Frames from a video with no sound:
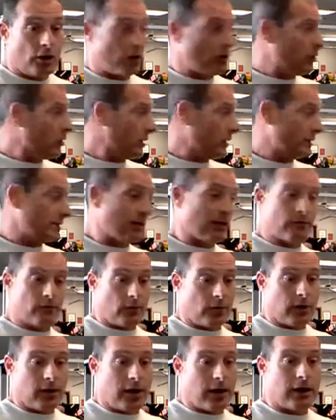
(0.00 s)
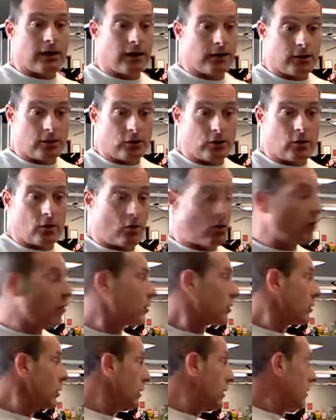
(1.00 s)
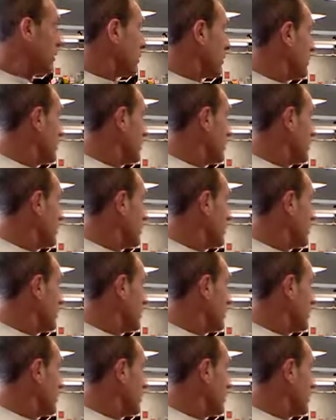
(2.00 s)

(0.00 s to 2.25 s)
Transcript: Like say, or.